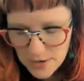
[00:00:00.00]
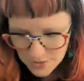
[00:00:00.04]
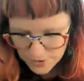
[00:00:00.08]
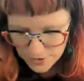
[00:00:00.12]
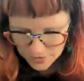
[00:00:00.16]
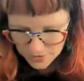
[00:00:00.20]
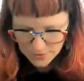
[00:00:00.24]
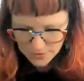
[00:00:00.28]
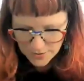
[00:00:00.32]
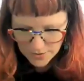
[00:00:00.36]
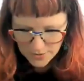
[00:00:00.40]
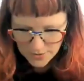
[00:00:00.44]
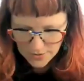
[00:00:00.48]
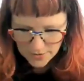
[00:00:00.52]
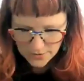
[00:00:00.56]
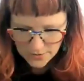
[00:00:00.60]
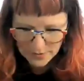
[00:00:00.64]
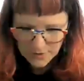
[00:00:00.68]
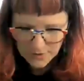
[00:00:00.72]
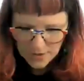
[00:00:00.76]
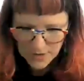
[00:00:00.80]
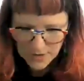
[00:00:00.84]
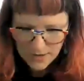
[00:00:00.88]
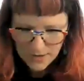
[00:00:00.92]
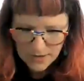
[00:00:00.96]

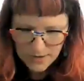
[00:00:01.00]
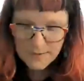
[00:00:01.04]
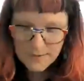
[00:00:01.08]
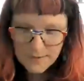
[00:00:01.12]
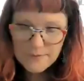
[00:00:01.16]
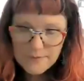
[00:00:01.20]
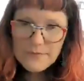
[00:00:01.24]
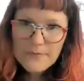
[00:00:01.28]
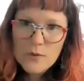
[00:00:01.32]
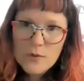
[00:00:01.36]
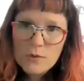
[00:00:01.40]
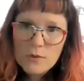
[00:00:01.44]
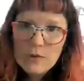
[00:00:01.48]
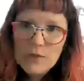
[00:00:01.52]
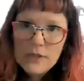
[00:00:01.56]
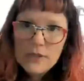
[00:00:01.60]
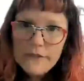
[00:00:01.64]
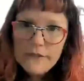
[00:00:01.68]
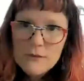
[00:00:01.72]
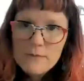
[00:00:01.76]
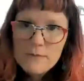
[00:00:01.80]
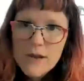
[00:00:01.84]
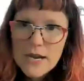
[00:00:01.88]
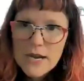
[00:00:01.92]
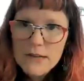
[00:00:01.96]
So we'll leave
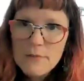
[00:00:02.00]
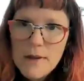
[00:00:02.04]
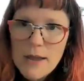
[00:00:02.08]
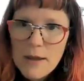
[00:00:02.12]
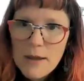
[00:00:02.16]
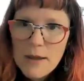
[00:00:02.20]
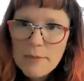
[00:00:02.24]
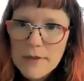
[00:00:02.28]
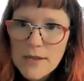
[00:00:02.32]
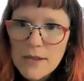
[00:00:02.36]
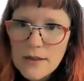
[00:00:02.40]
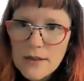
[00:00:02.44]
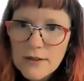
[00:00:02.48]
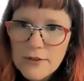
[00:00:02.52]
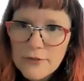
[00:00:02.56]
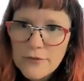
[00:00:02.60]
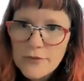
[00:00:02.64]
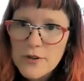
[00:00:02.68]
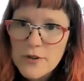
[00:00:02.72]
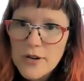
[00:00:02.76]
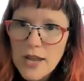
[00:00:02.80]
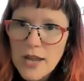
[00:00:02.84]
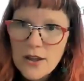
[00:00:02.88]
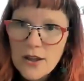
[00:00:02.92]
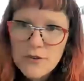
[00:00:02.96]
the mind mapping
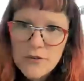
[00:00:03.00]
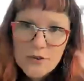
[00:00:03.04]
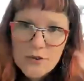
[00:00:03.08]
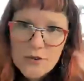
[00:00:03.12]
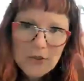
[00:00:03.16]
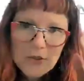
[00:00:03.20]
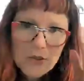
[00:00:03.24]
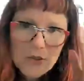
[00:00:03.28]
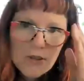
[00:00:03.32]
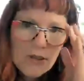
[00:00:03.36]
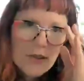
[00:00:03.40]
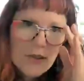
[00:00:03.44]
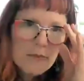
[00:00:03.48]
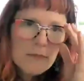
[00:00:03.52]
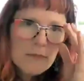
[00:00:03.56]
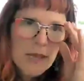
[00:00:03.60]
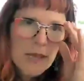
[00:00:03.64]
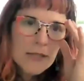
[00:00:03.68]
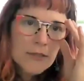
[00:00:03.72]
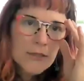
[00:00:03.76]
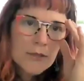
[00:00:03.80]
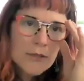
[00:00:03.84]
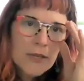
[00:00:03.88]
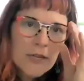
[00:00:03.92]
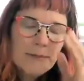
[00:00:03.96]
for now and you can come
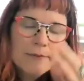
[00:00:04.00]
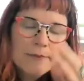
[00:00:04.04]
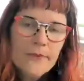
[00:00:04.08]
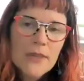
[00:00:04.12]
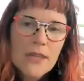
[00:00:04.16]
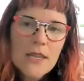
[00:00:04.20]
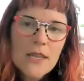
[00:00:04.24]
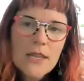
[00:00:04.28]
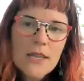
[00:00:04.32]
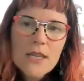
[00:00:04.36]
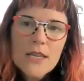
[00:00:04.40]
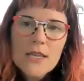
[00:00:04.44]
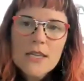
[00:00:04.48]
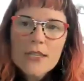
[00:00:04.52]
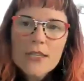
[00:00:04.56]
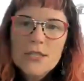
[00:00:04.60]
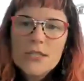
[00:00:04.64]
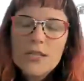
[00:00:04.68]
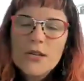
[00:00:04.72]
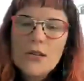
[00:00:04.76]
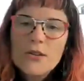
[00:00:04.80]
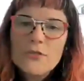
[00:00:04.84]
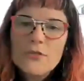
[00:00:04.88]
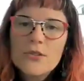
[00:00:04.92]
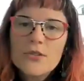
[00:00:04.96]
back to it.
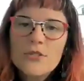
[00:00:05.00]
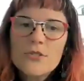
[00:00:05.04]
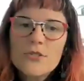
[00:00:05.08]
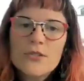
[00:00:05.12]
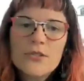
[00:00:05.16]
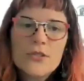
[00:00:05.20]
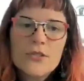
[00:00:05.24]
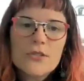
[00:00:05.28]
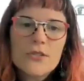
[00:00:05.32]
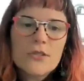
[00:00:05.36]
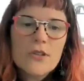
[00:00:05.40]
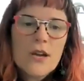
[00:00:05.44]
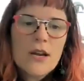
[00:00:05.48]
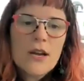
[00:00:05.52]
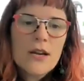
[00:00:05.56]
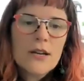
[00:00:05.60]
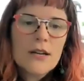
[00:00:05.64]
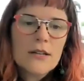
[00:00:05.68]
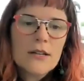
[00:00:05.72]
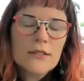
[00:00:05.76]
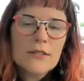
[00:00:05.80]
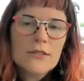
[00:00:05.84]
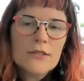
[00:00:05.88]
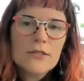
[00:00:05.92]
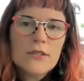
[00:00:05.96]
So there's
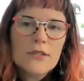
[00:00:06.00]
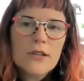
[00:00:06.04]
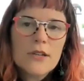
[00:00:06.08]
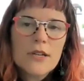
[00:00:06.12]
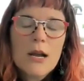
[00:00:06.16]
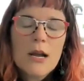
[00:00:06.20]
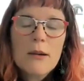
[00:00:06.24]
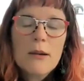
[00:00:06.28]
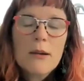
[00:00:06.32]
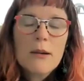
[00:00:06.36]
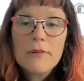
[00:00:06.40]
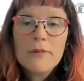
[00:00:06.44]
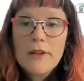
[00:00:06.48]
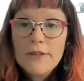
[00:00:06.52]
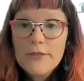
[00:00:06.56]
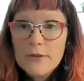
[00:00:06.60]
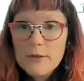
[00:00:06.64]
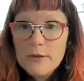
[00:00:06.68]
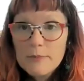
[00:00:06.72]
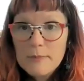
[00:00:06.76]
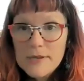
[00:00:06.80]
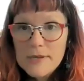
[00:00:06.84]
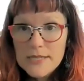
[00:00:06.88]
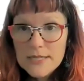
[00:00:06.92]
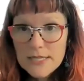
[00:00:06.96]
a couple
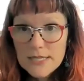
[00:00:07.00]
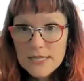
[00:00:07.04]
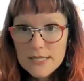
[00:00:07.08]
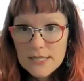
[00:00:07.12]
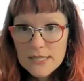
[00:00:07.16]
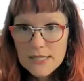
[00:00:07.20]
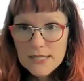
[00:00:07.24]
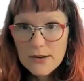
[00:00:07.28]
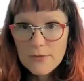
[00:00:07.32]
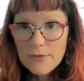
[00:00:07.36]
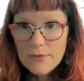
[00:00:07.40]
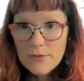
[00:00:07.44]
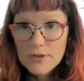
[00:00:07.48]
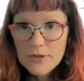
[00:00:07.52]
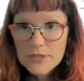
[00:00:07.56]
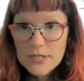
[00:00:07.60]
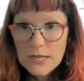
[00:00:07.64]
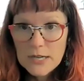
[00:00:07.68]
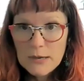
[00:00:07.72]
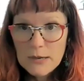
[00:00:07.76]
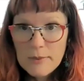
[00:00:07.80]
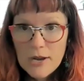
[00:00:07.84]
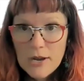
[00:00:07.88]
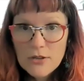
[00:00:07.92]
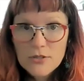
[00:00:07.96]
other pieces I want to
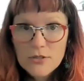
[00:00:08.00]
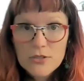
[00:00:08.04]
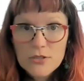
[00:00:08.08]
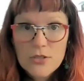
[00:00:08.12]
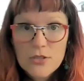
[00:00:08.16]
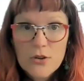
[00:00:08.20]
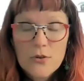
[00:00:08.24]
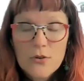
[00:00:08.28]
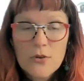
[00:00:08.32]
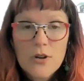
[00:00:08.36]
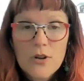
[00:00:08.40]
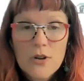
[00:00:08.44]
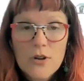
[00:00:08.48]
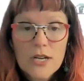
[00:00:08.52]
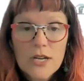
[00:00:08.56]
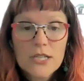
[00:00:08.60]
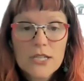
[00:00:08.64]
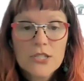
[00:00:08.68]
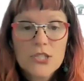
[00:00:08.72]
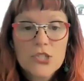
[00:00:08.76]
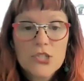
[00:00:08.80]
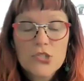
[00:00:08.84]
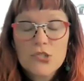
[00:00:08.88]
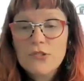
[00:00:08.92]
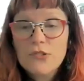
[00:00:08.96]
talk about. So
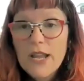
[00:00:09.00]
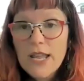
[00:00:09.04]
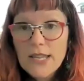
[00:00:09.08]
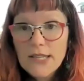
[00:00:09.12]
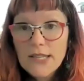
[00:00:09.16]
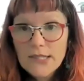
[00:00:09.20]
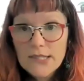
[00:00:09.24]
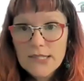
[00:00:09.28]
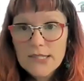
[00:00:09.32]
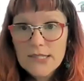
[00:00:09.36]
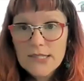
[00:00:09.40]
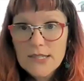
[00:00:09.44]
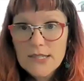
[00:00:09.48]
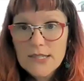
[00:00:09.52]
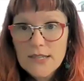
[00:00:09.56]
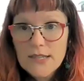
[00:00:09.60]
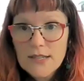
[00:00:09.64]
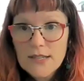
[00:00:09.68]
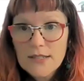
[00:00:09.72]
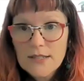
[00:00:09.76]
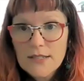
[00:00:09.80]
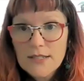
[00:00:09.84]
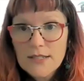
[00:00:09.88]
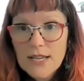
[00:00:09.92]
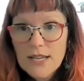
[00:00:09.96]
constraints
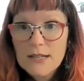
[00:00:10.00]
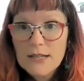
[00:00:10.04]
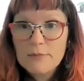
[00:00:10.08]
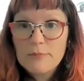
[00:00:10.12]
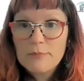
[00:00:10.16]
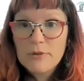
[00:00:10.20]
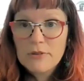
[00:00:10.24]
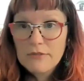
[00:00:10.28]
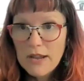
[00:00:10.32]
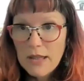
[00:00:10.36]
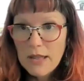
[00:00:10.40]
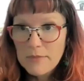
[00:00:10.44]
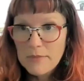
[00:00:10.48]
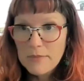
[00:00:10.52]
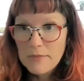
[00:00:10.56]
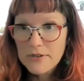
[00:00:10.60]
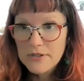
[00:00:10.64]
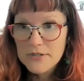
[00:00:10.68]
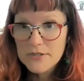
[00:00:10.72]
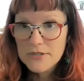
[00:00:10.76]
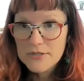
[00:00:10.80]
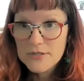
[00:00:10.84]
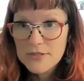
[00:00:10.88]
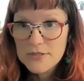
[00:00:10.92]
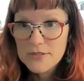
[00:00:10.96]
and
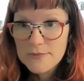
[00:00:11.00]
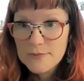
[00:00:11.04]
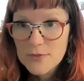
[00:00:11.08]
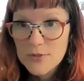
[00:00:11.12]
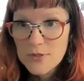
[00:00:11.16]
parameters.